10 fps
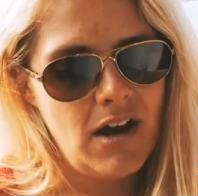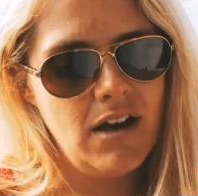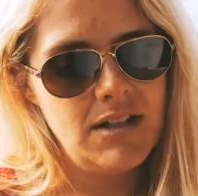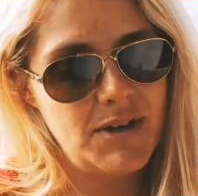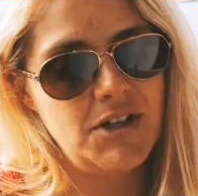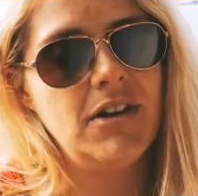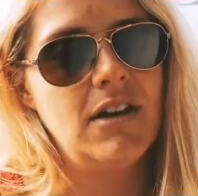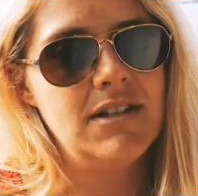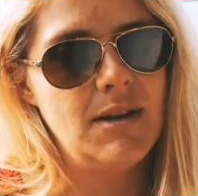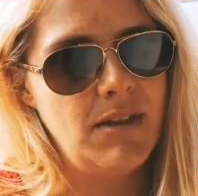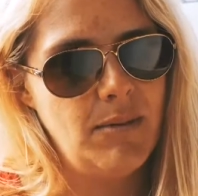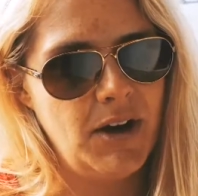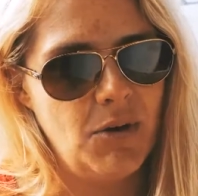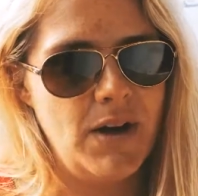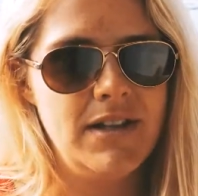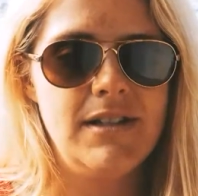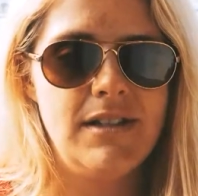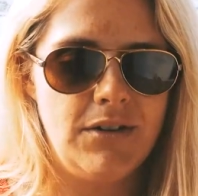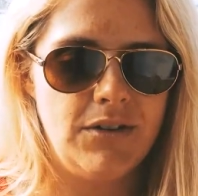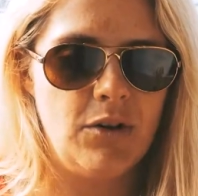especially on some of the bigger ones
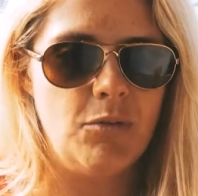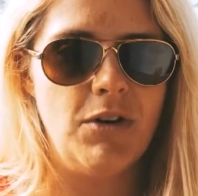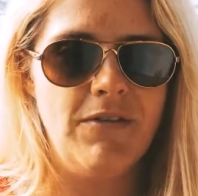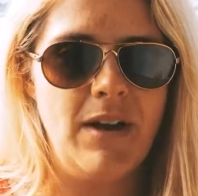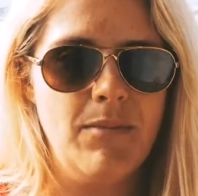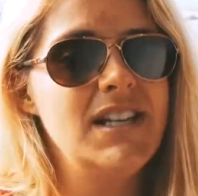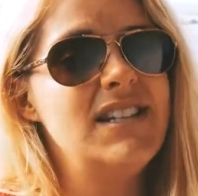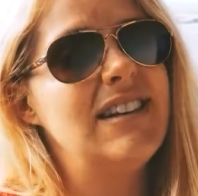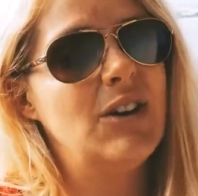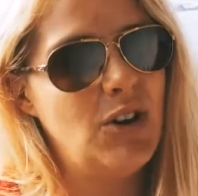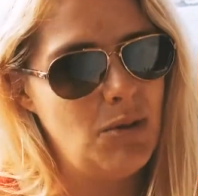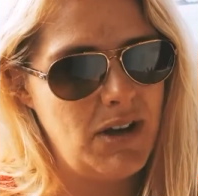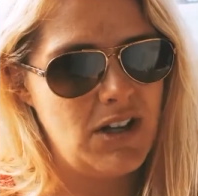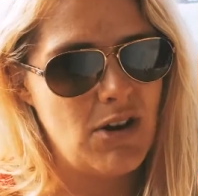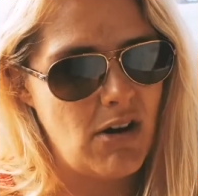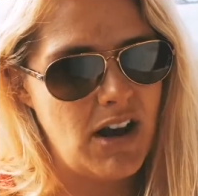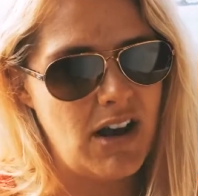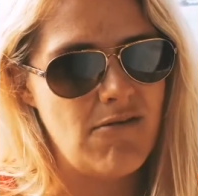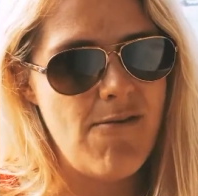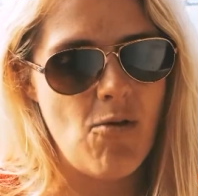that are a little more famous that could be a
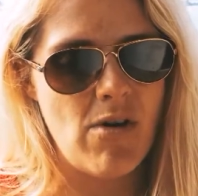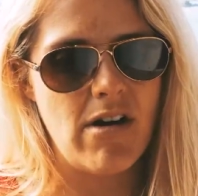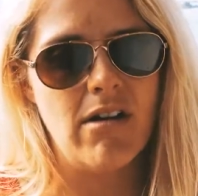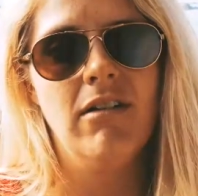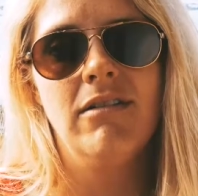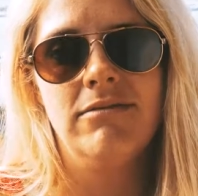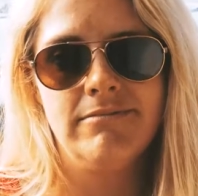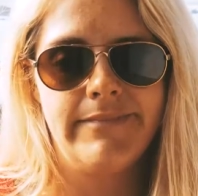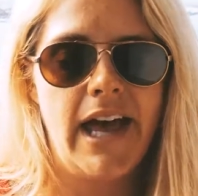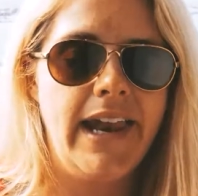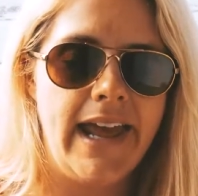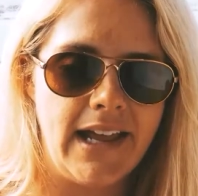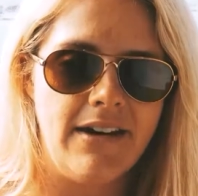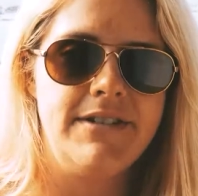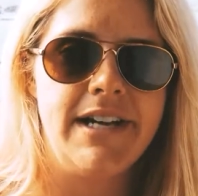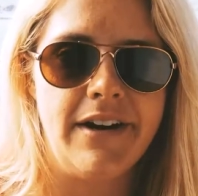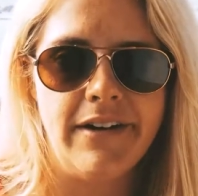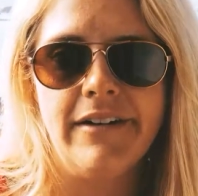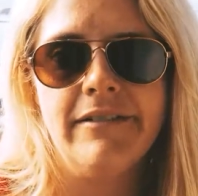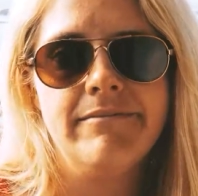target for a negative
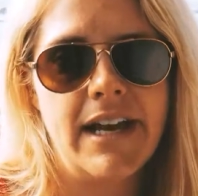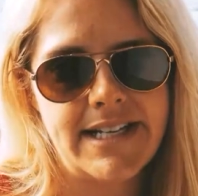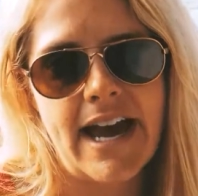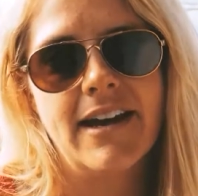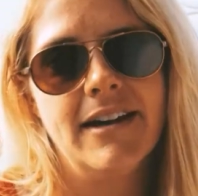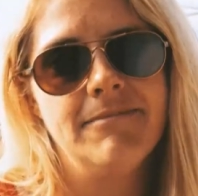terror attack.